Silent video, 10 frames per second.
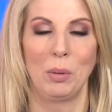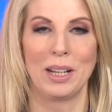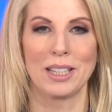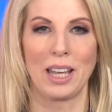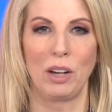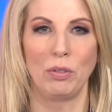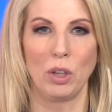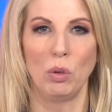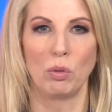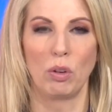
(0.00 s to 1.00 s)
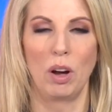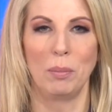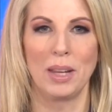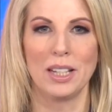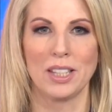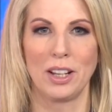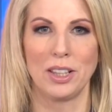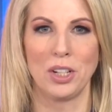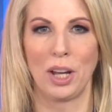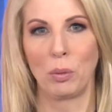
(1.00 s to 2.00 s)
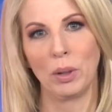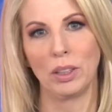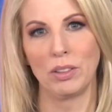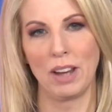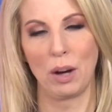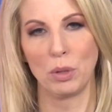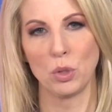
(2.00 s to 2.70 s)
Let's get a view from inside the tech world now.